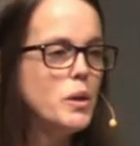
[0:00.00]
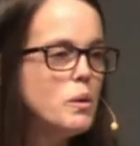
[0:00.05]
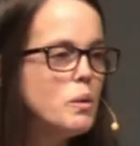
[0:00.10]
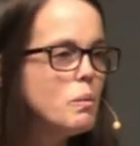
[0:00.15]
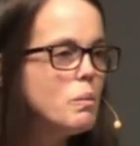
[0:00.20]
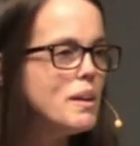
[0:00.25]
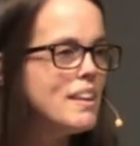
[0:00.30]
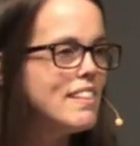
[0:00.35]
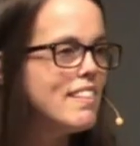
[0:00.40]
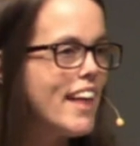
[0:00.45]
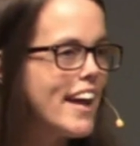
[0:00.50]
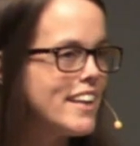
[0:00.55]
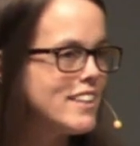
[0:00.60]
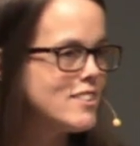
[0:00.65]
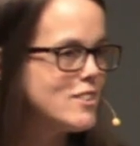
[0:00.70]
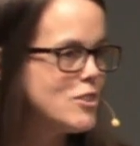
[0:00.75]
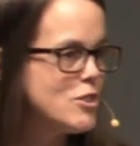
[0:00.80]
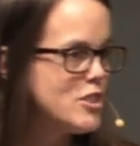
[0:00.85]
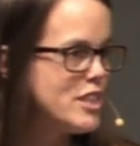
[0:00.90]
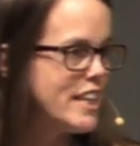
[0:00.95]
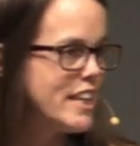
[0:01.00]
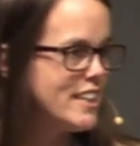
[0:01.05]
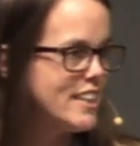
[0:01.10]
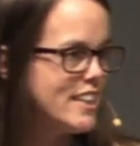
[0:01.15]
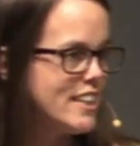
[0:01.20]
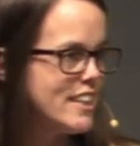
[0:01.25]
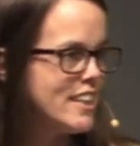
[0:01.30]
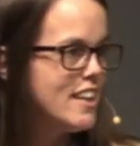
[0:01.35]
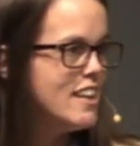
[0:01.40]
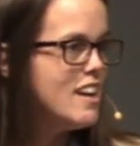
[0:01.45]
who we'd like to
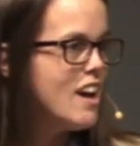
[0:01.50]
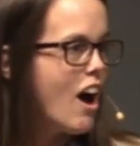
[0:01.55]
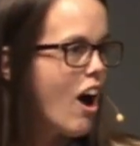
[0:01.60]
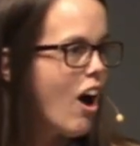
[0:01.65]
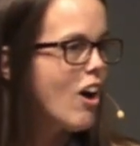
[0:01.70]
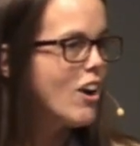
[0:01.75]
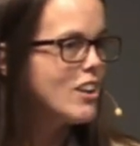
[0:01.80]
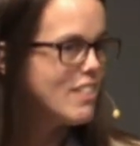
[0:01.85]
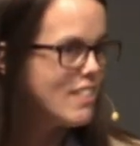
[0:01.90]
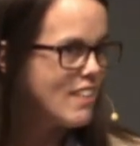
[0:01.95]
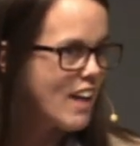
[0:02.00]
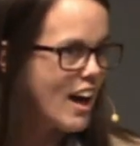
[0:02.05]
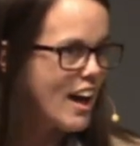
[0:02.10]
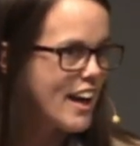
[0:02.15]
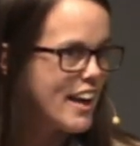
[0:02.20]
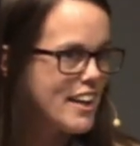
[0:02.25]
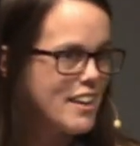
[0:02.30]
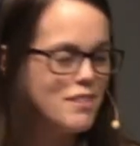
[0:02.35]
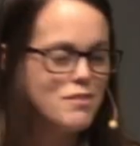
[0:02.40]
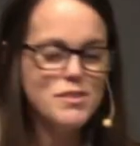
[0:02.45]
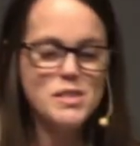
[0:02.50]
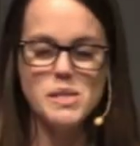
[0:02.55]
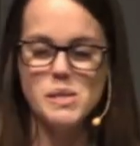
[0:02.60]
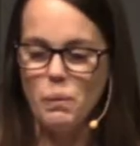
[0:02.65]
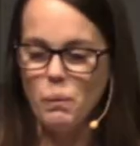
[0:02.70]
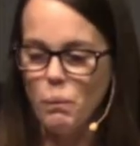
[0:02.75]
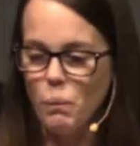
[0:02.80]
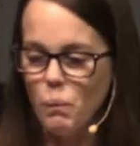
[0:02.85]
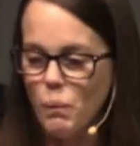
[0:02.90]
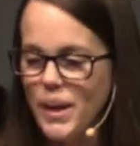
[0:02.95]
share our
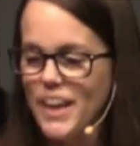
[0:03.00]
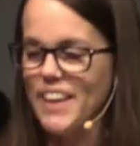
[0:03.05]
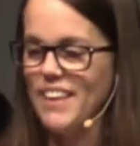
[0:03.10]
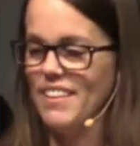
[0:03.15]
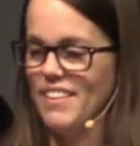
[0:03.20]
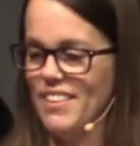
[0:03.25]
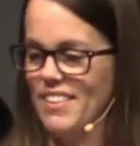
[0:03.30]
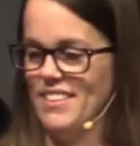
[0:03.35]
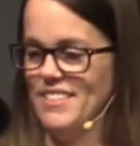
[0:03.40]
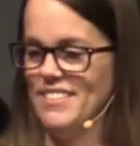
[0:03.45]
lives with.